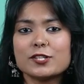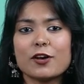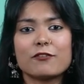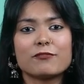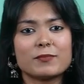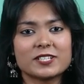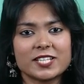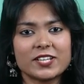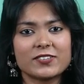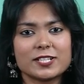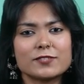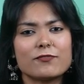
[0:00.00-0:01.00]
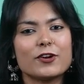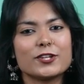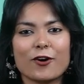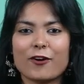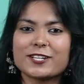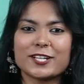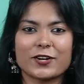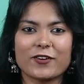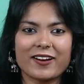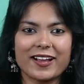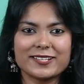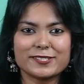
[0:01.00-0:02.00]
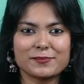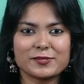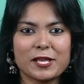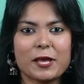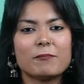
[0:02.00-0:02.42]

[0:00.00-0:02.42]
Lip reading: of materials for your decor items